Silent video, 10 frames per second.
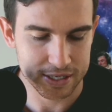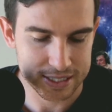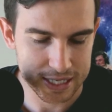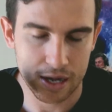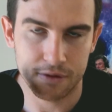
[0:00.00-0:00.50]

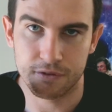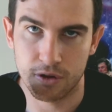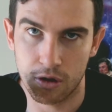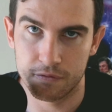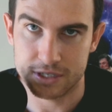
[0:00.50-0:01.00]
tough
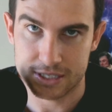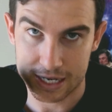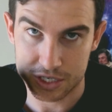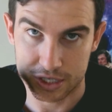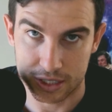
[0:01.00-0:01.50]

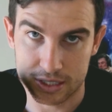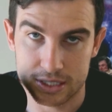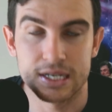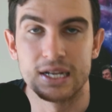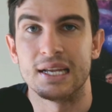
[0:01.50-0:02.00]
conversations
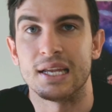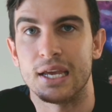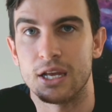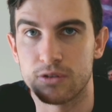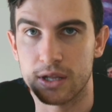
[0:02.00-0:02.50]

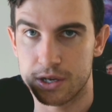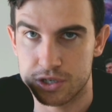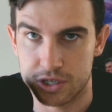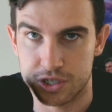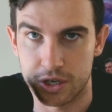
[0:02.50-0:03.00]
in
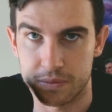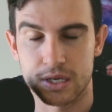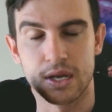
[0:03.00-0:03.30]
relationships.